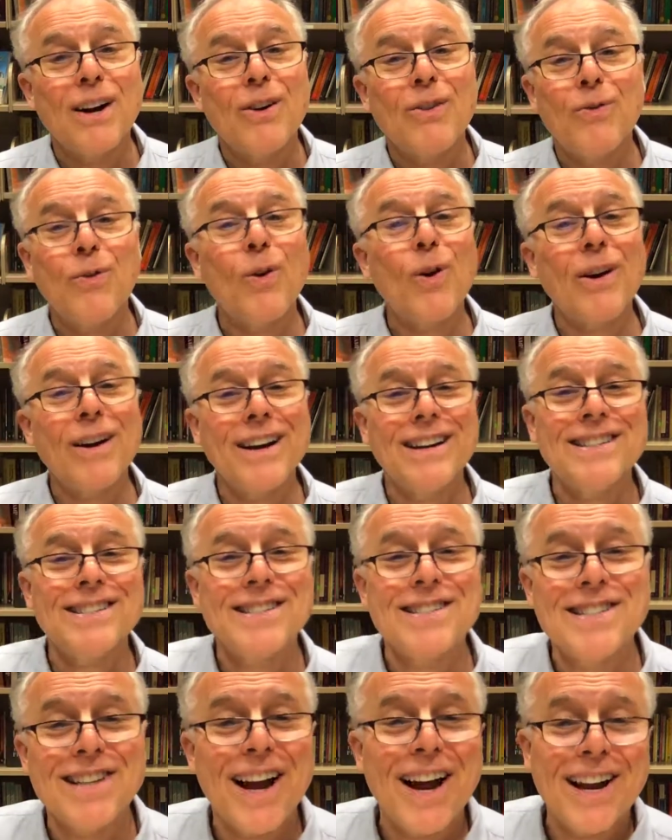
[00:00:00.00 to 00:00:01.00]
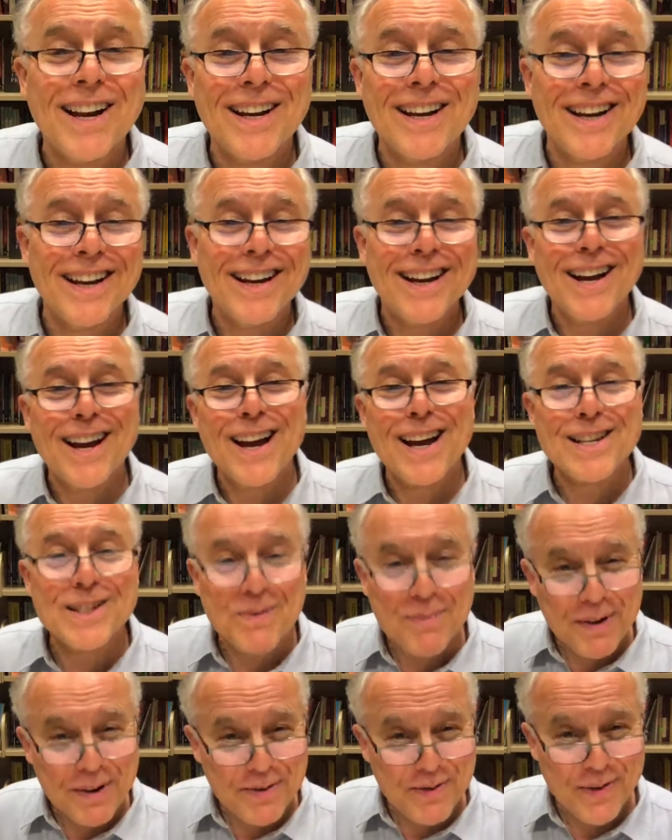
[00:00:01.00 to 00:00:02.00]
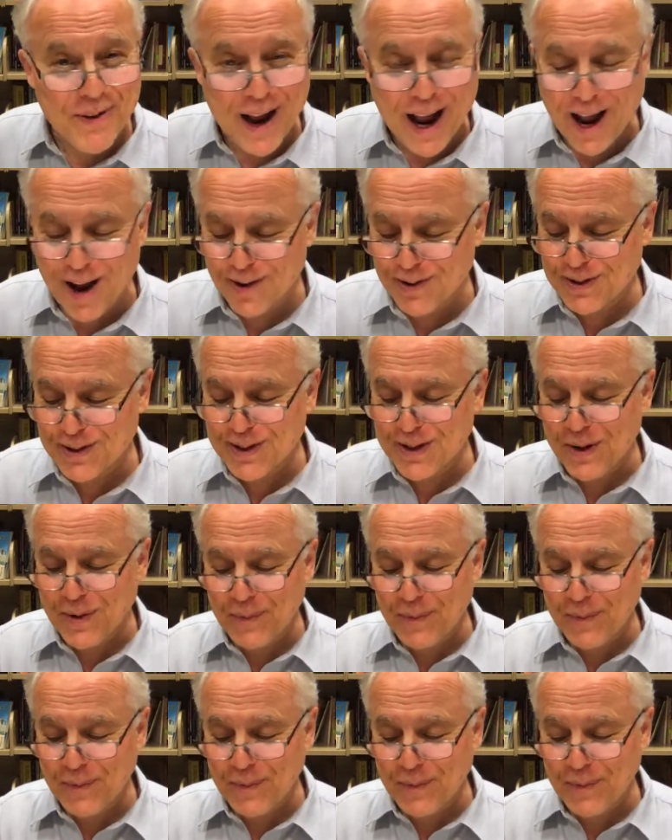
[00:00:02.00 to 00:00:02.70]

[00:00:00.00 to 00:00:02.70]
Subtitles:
for his son has been found.